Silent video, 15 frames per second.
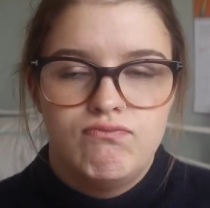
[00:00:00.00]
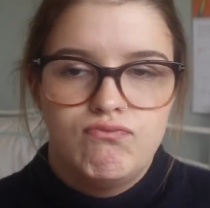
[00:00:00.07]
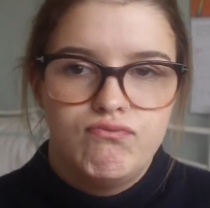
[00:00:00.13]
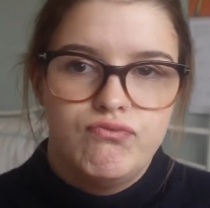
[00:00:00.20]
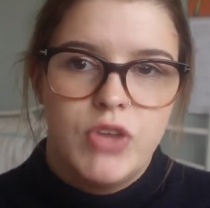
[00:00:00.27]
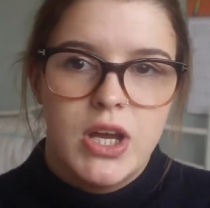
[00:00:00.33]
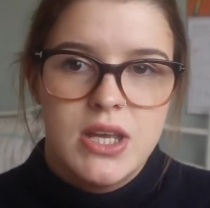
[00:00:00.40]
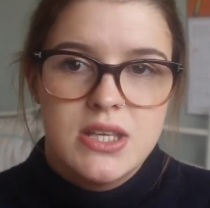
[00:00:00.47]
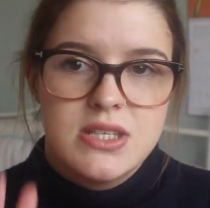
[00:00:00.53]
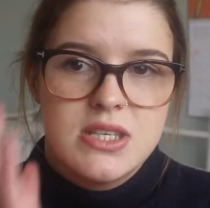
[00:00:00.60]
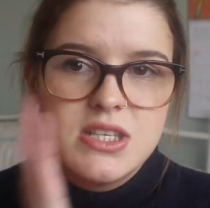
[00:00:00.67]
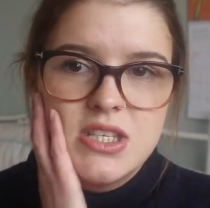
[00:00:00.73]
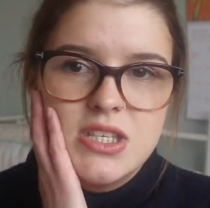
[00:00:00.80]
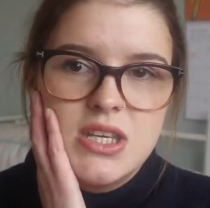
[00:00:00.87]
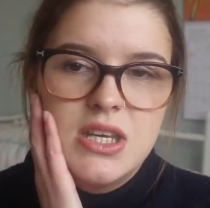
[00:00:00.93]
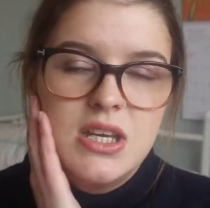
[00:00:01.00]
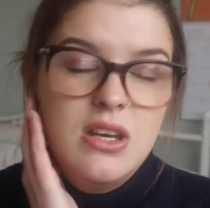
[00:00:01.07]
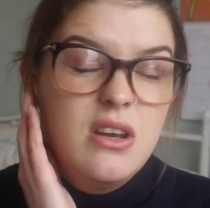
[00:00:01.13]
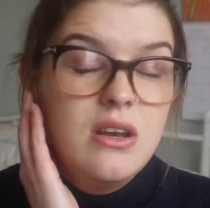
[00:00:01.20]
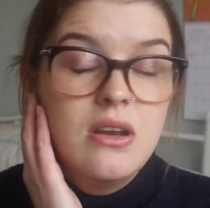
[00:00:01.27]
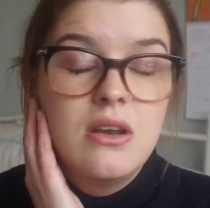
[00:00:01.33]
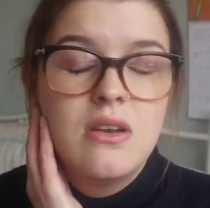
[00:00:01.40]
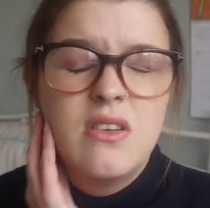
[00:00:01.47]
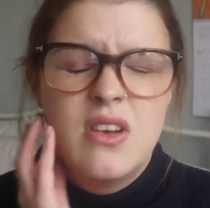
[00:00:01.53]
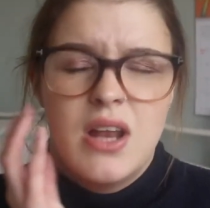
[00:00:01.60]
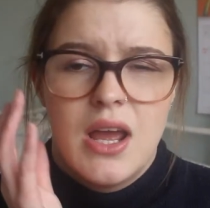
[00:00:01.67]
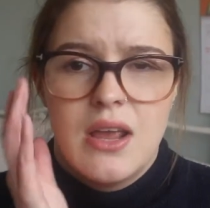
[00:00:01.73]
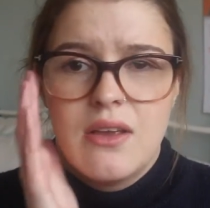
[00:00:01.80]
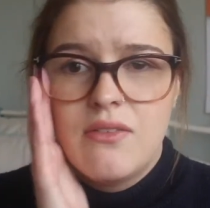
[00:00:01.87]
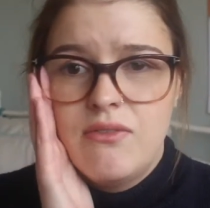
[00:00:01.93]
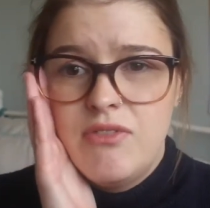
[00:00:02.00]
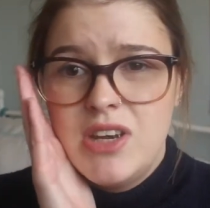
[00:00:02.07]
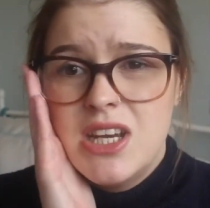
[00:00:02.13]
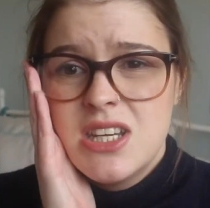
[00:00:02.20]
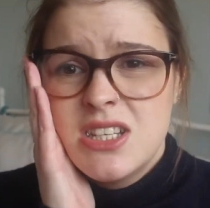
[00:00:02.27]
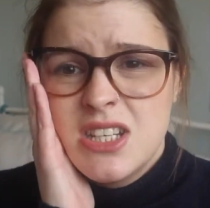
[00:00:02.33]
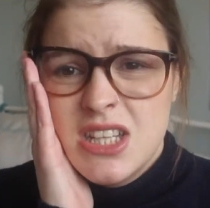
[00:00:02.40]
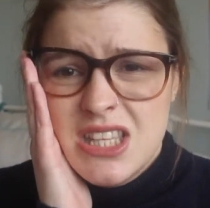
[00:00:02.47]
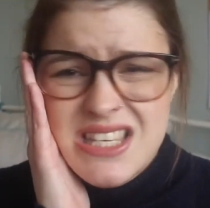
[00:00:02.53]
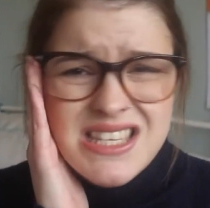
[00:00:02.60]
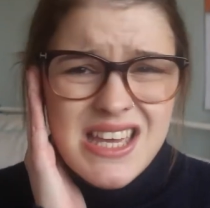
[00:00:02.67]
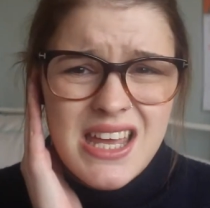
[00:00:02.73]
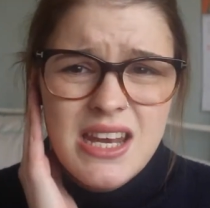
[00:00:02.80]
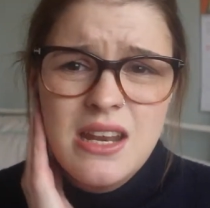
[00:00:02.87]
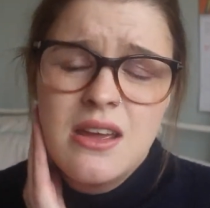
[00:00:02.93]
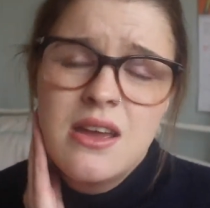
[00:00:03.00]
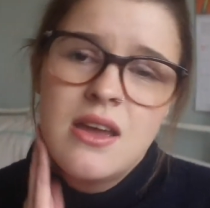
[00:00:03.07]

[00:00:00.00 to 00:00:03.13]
nice sheen like finish to the skin.